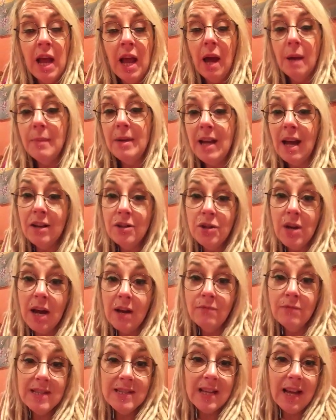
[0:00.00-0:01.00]
I mean, I
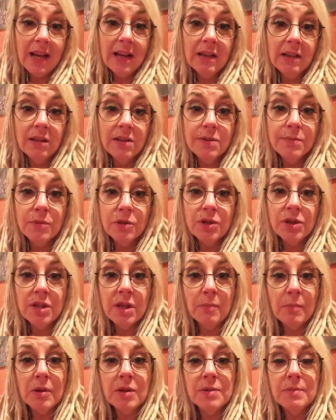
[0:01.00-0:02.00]
try and recycle as much
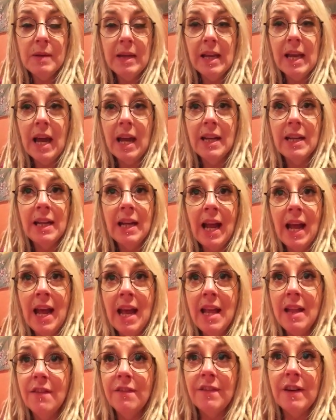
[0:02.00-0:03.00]
as I possibly can, and I
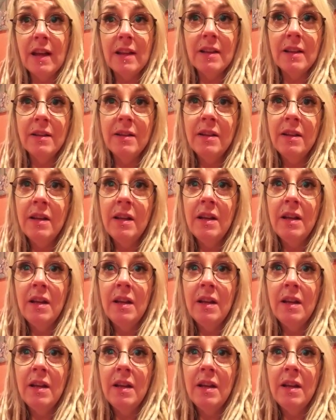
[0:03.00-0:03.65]
hate the fact that